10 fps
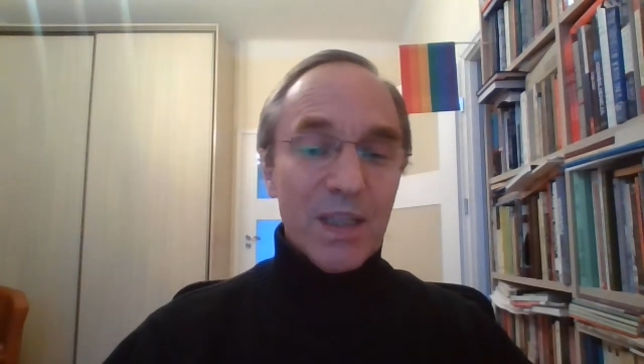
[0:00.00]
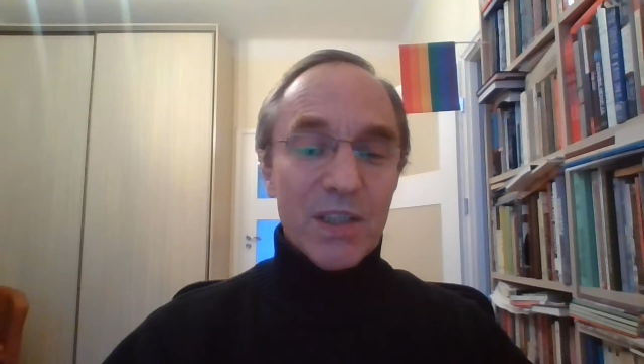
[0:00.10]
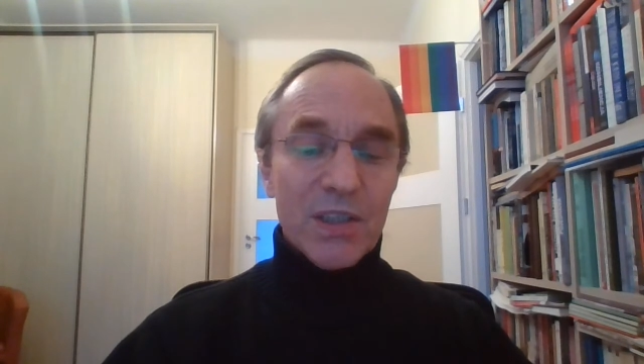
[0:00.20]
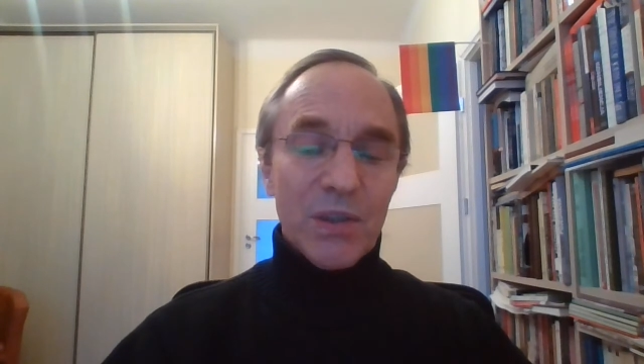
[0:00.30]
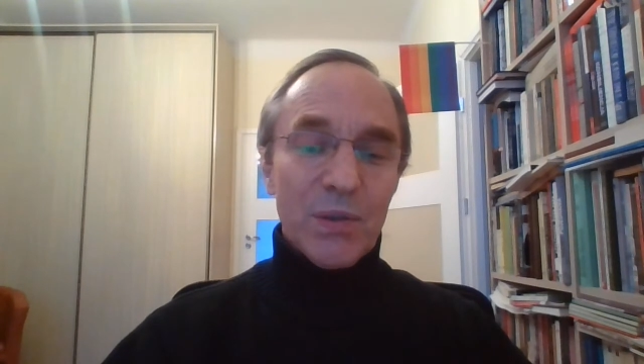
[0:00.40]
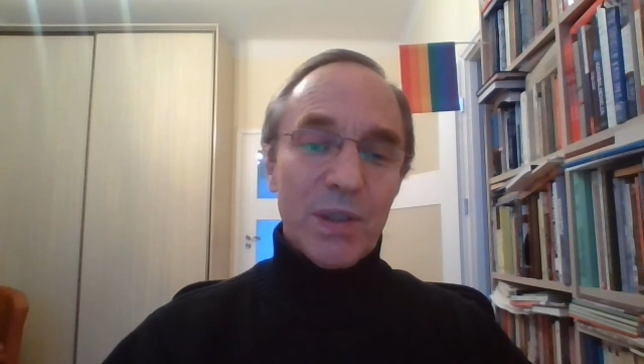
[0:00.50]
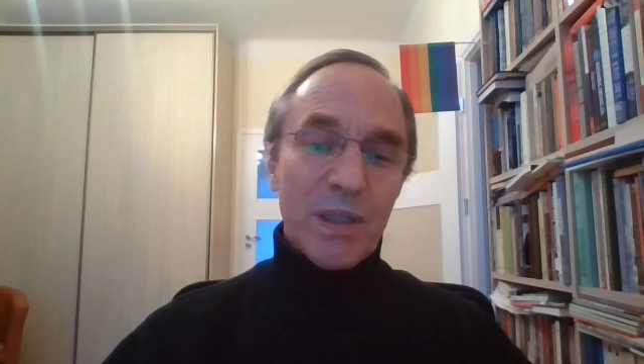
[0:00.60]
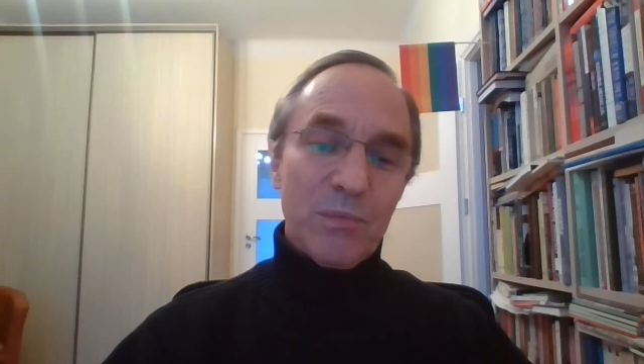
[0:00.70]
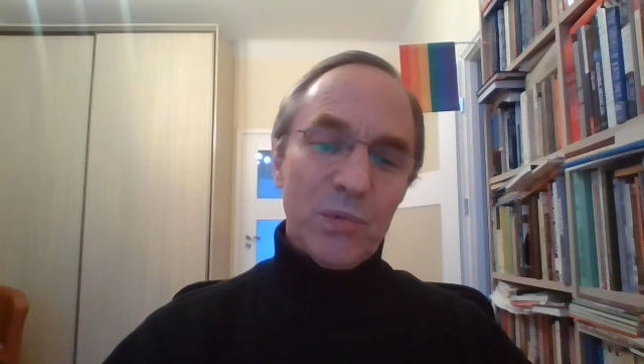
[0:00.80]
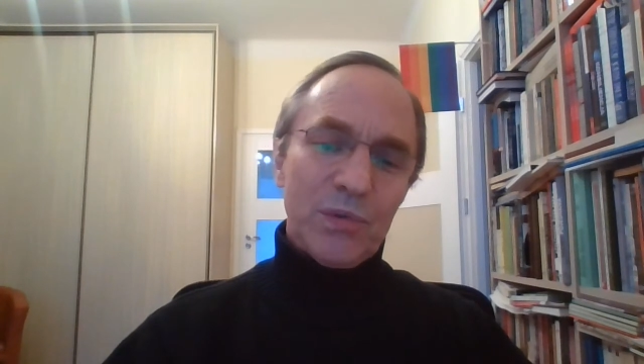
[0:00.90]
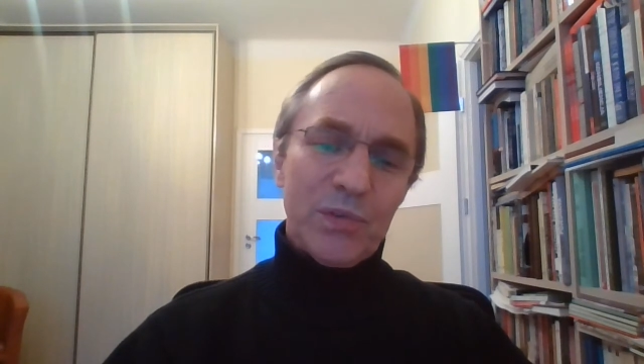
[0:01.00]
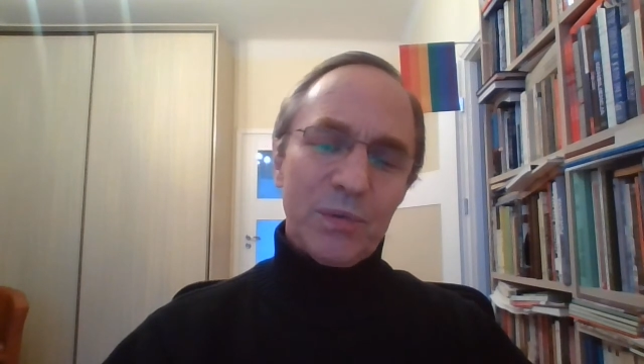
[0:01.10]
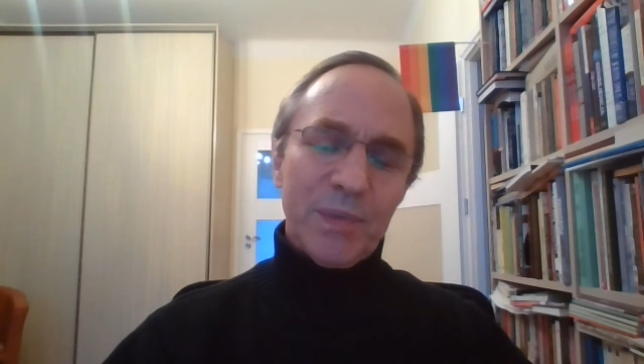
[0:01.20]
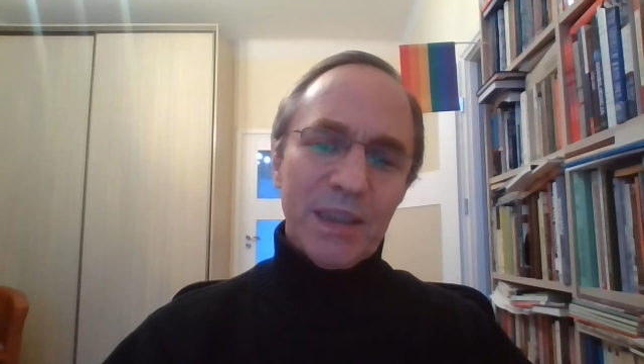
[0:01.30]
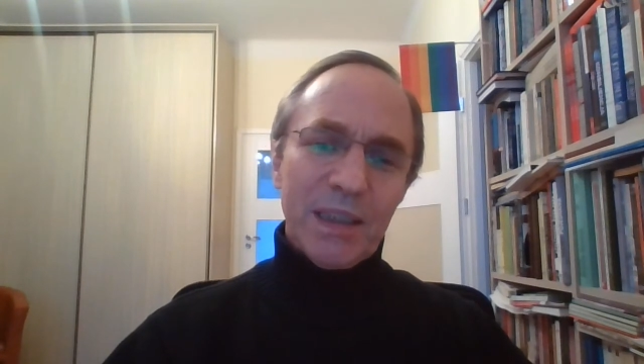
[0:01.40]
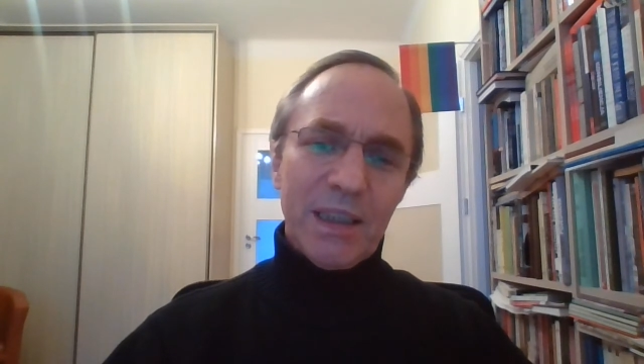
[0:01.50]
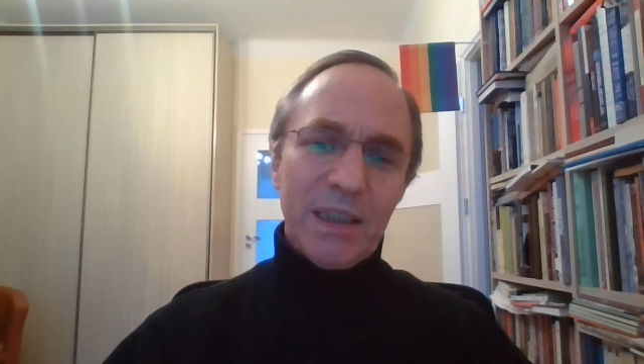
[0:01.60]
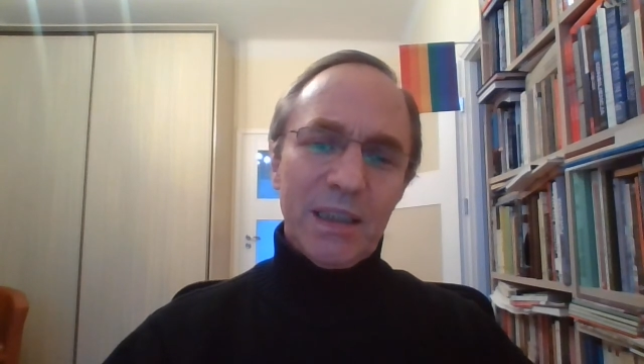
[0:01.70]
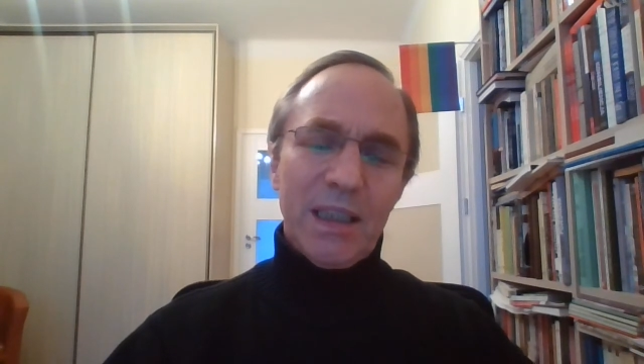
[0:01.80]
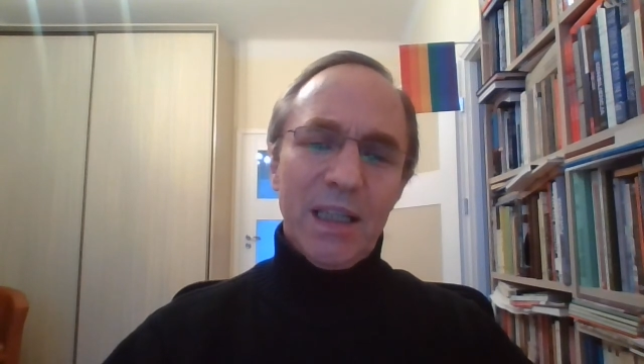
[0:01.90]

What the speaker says: So he moved to Berlin,